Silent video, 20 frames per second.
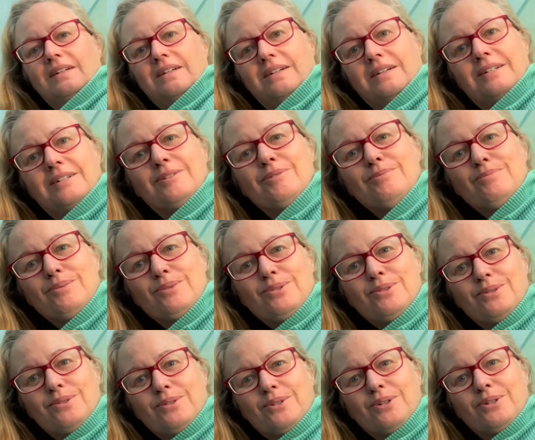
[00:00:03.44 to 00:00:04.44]
am
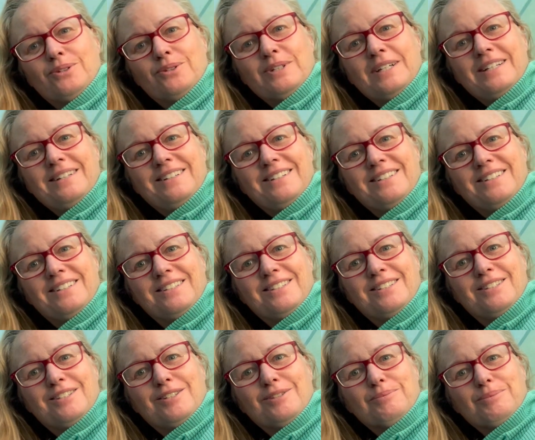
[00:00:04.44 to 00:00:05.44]
so achy
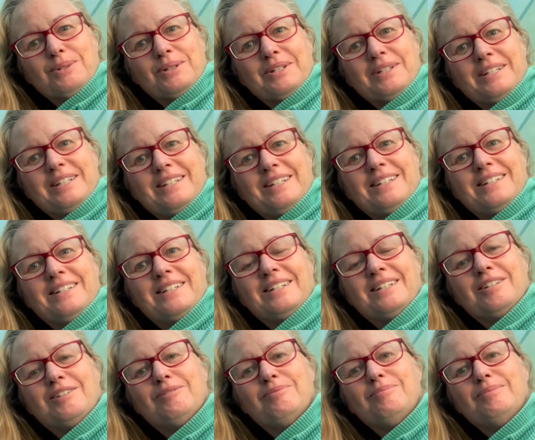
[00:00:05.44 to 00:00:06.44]
this morning,
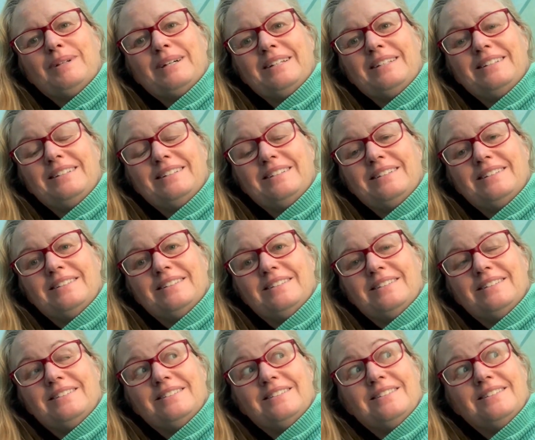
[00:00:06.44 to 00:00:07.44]
but
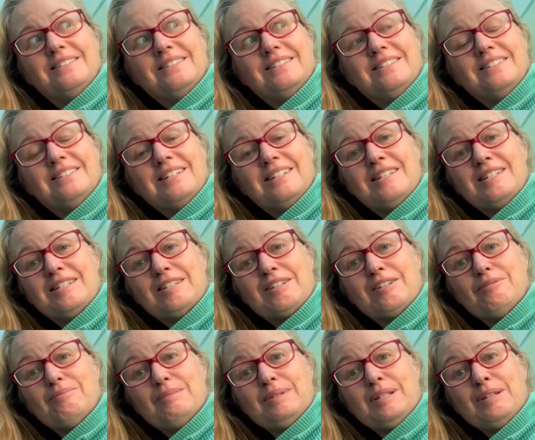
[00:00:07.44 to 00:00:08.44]
the sun's
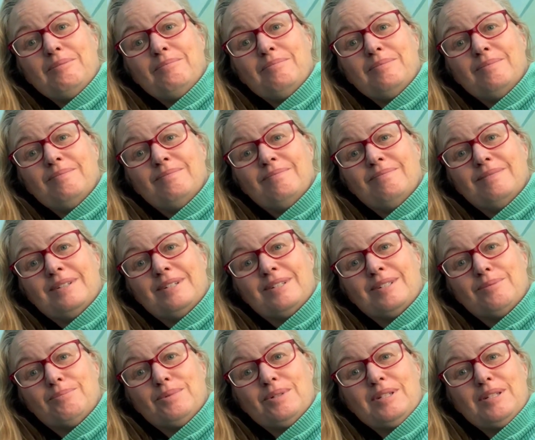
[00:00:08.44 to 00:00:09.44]
coming up. There's
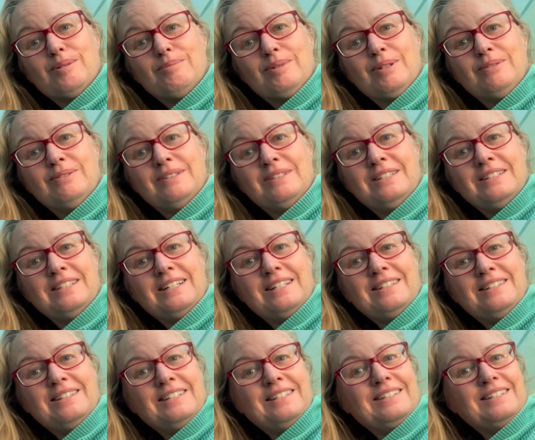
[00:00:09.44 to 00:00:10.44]
a breeze blowing, and I
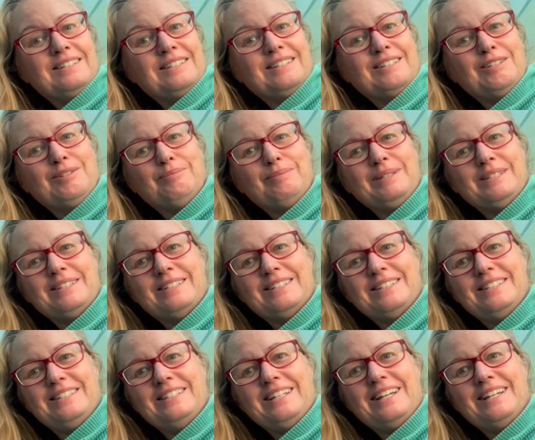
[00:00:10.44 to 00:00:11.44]
think it's going to be a
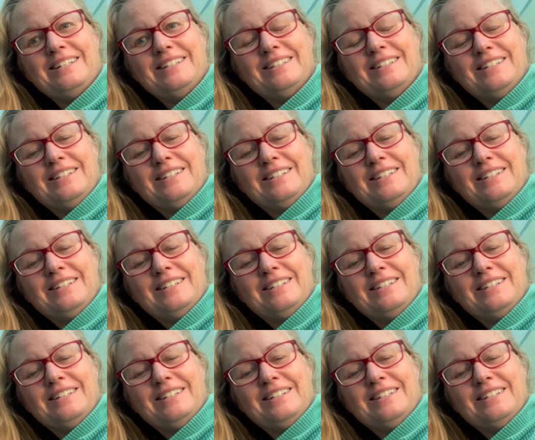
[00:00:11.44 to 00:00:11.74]
good day.